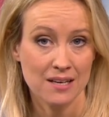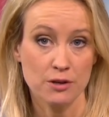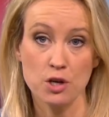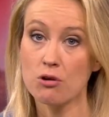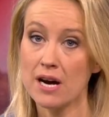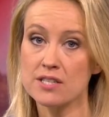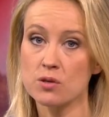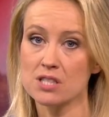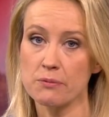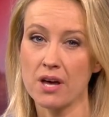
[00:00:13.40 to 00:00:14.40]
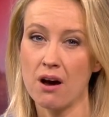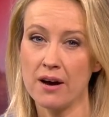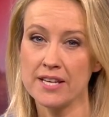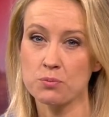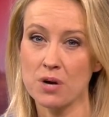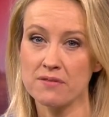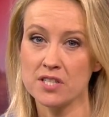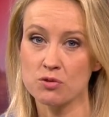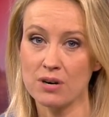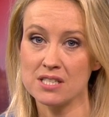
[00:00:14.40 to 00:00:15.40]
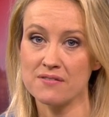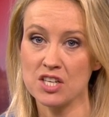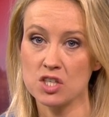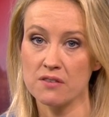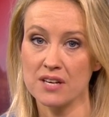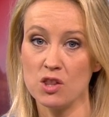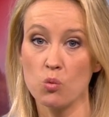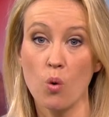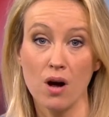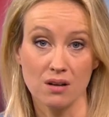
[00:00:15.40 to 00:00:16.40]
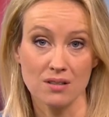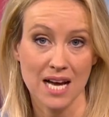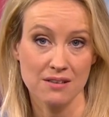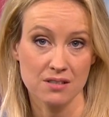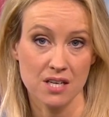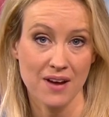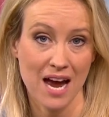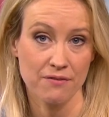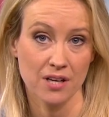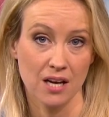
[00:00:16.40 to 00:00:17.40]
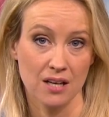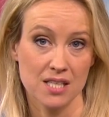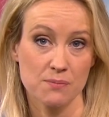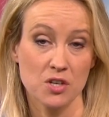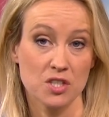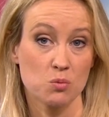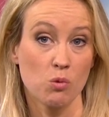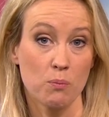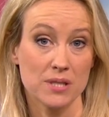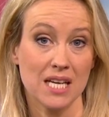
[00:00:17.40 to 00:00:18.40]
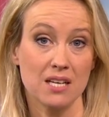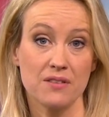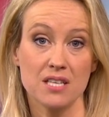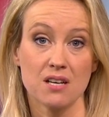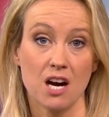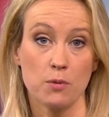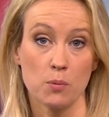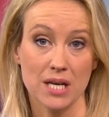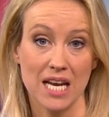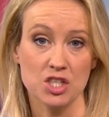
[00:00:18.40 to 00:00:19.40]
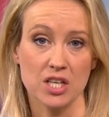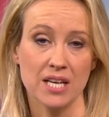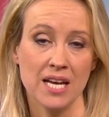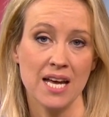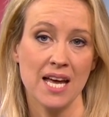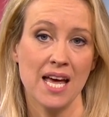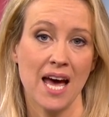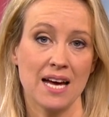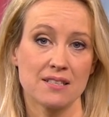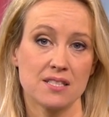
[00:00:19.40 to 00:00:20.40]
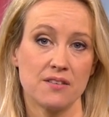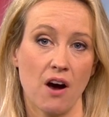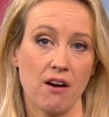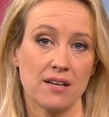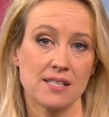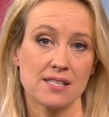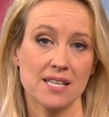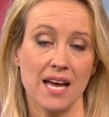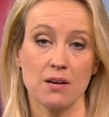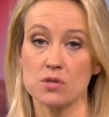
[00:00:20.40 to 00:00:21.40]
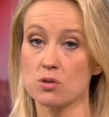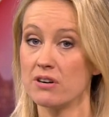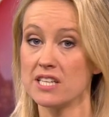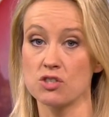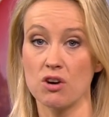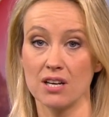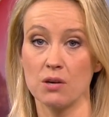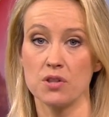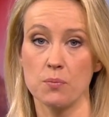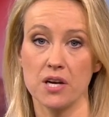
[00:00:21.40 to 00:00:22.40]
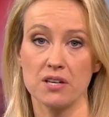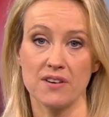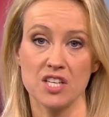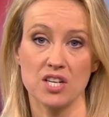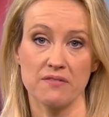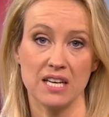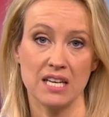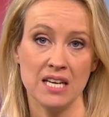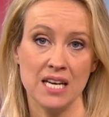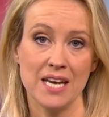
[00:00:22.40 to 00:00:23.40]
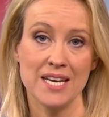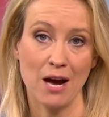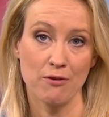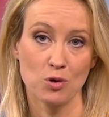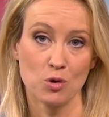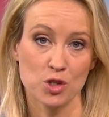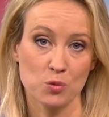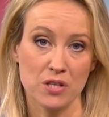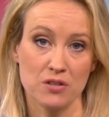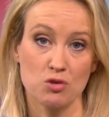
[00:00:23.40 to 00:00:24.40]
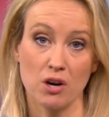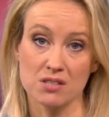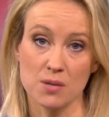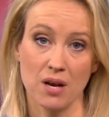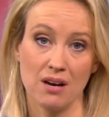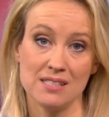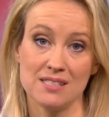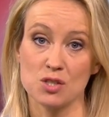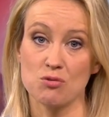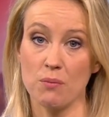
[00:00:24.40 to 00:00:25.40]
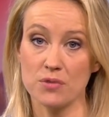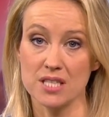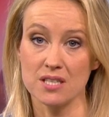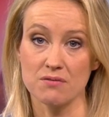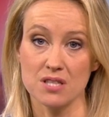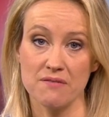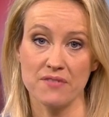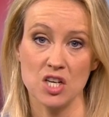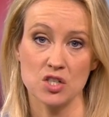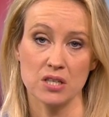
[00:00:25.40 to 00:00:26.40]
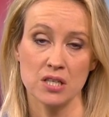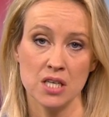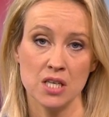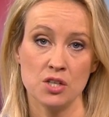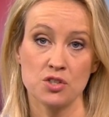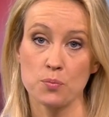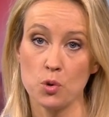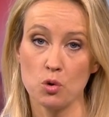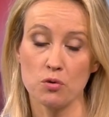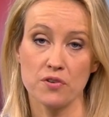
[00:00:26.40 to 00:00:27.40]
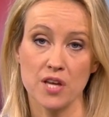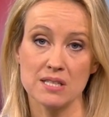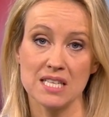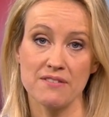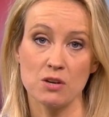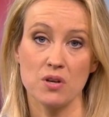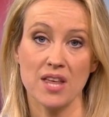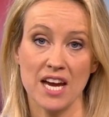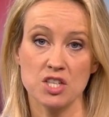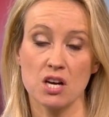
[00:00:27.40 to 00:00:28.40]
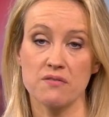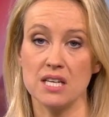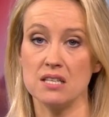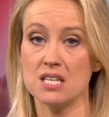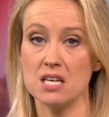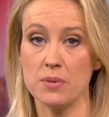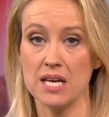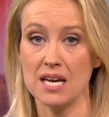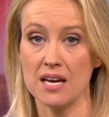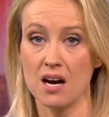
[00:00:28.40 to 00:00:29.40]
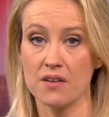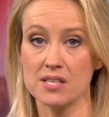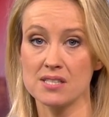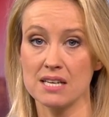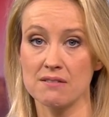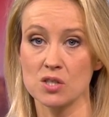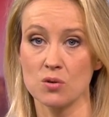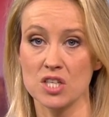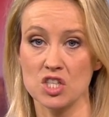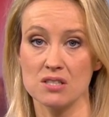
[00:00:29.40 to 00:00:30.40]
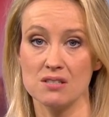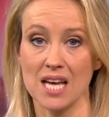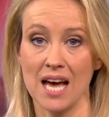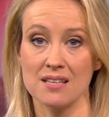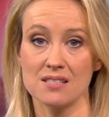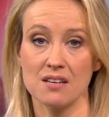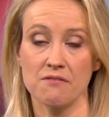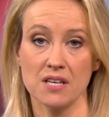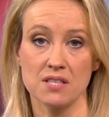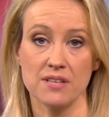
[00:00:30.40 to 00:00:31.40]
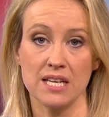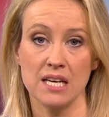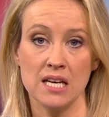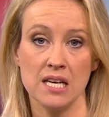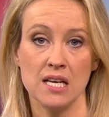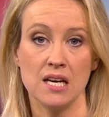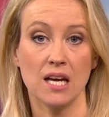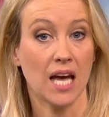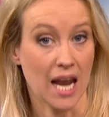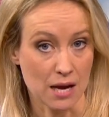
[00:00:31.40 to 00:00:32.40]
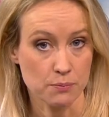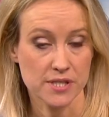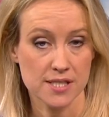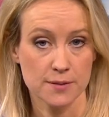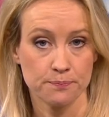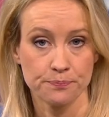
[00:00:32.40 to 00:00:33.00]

Now, Ukraine has got some of the highest prevalence rates of HIV in the world outside of Africa. As much as 1% of the entire population has the virus and it was already struggling with the burden of HIV. Now, of course, with drug supplies disrupted after the invasion, support for those living with HIV, TB, and other serious conditions has effectively collapsed.